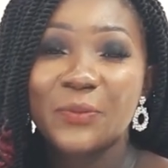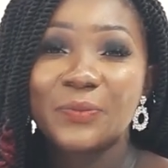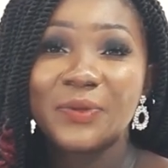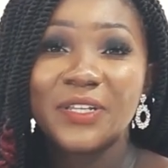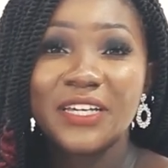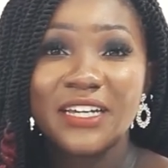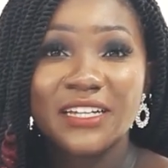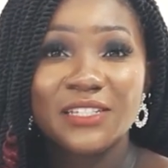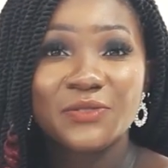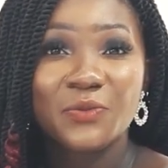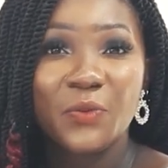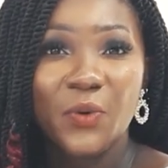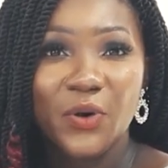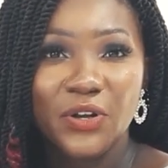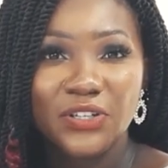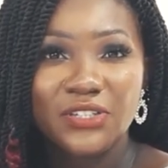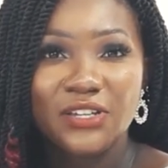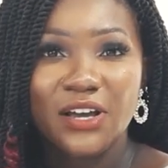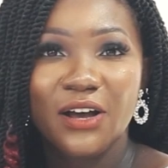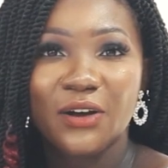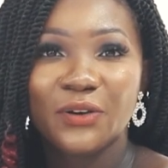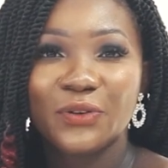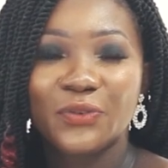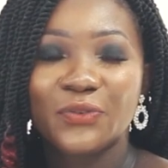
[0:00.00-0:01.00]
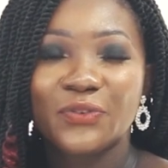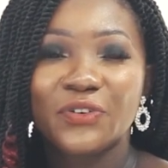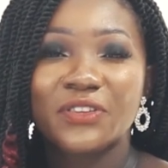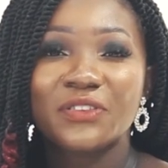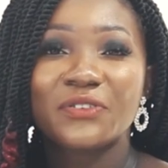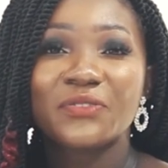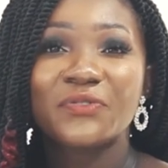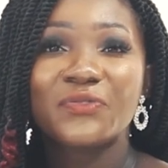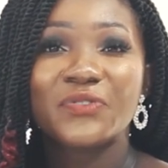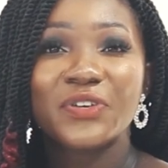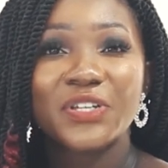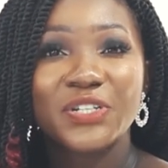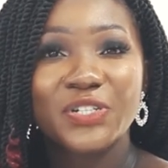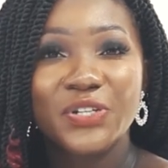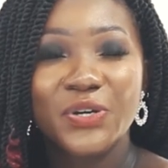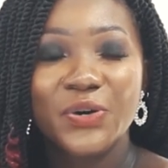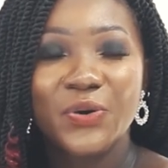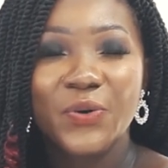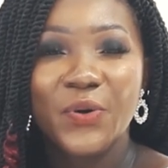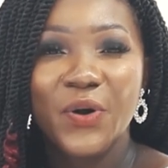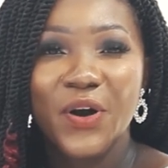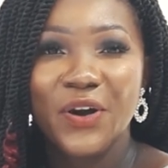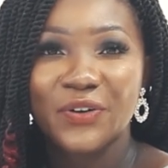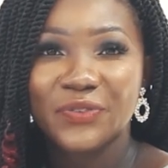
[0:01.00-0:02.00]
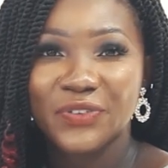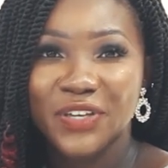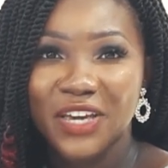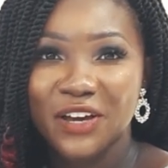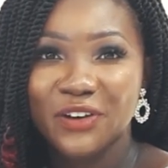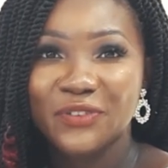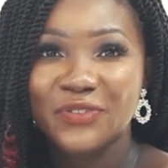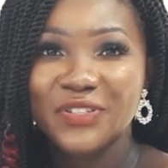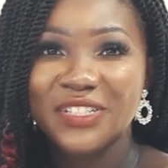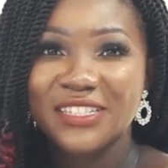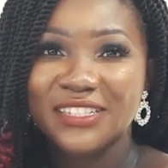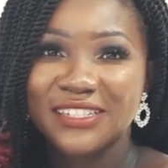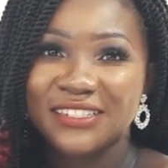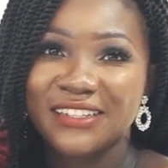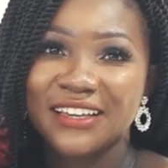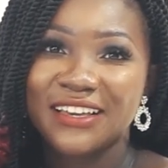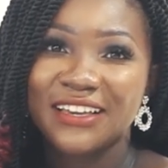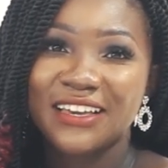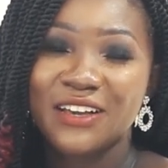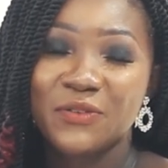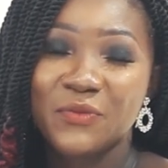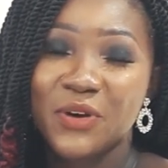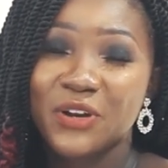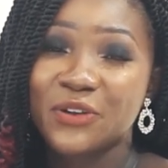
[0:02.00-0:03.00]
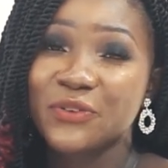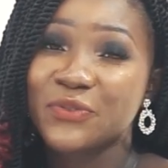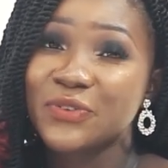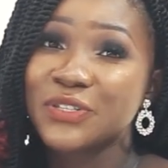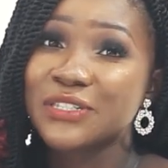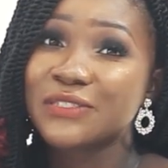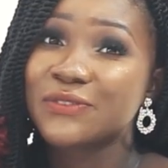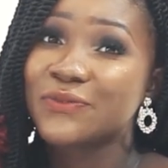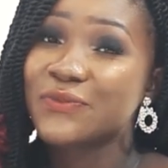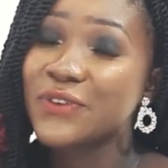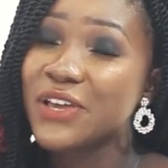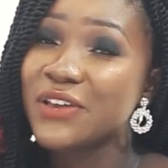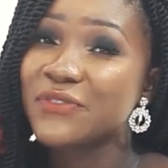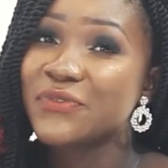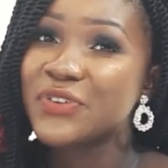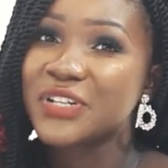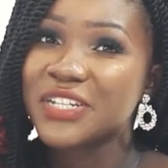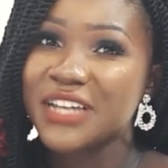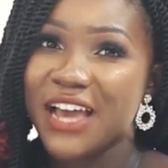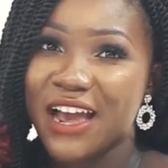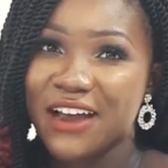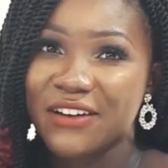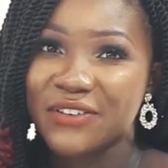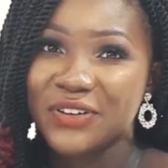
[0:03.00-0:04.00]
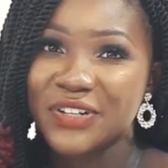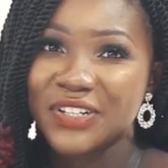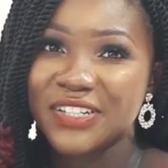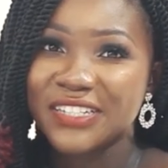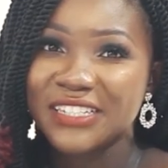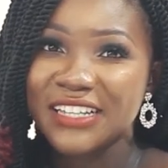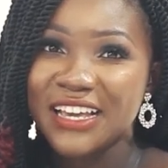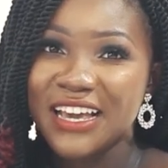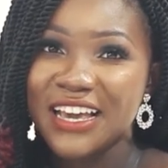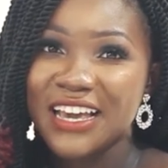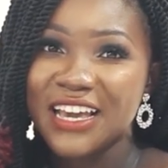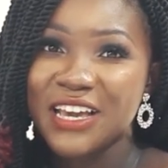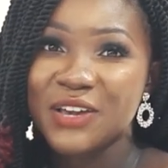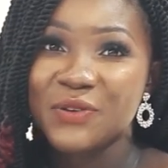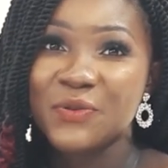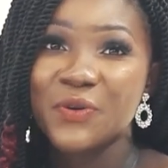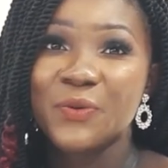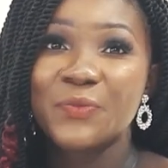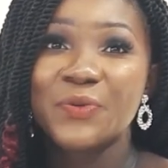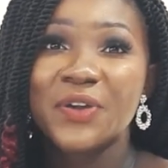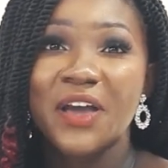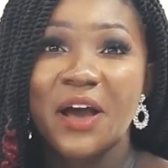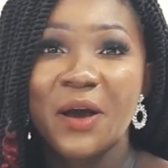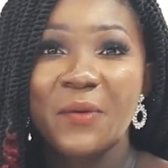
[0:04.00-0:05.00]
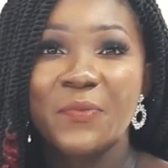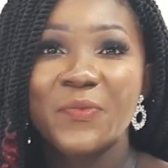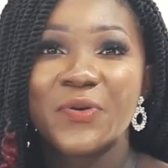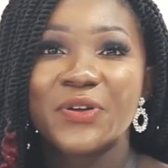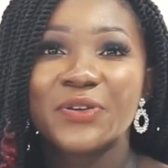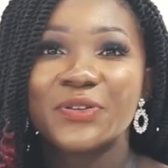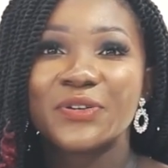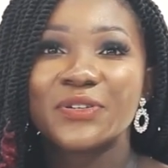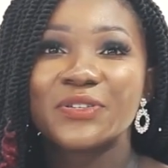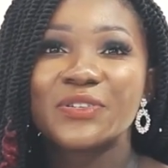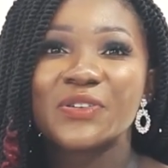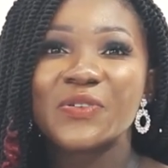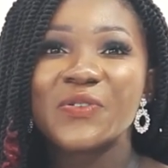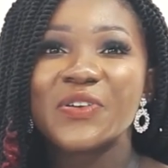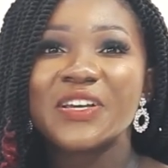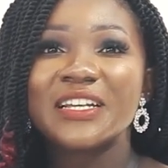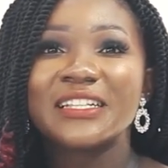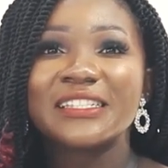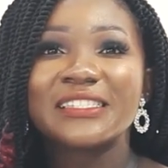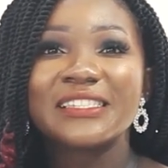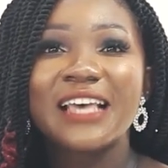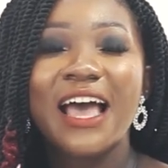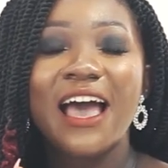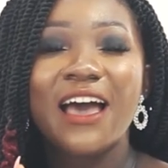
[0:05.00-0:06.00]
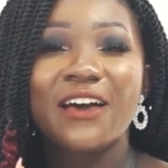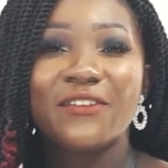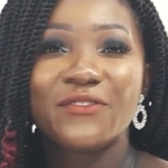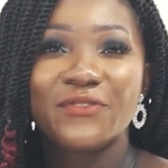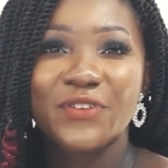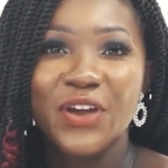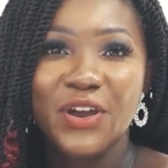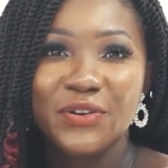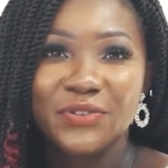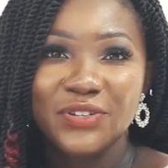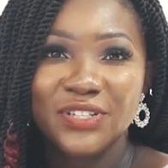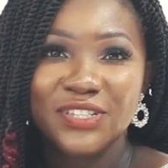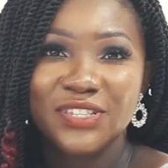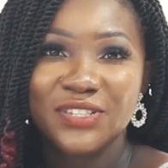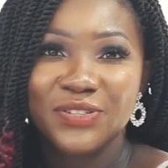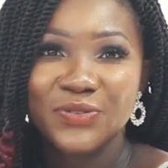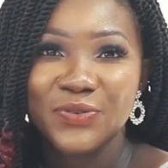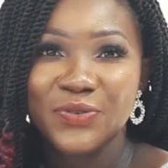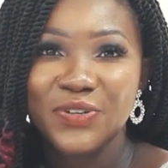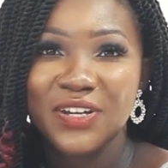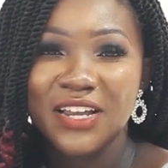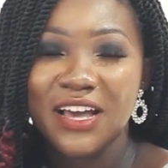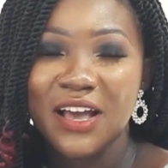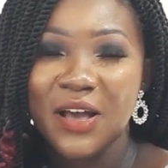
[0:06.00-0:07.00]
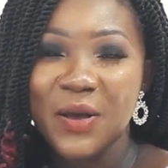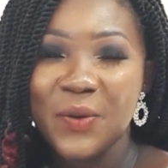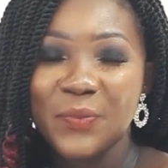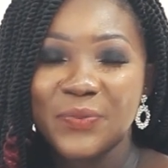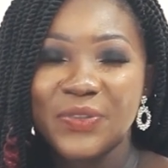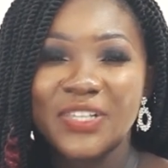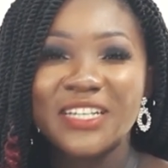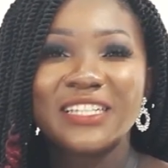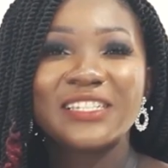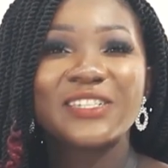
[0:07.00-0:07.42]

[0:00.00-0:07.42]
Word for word: Now please watch out for the video of Kelvin singing one of his favorite arias. It will be up on your screens very soon.